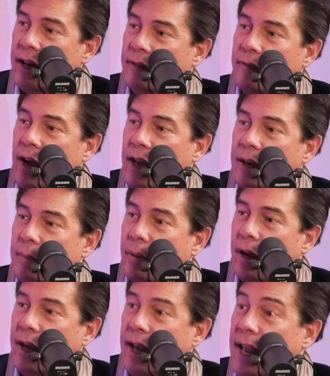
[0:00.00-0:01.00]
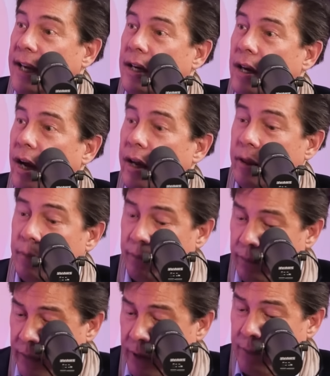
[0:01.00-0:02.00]
I divide it by 89,
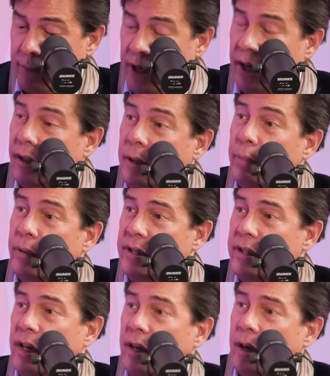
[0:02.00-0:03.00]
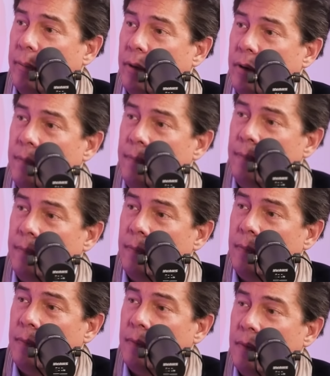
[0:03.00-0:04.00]
the immediately preceding number,
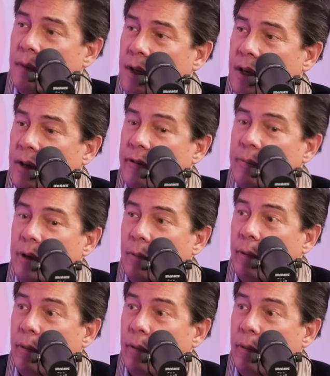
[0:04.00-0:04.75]
it gives me a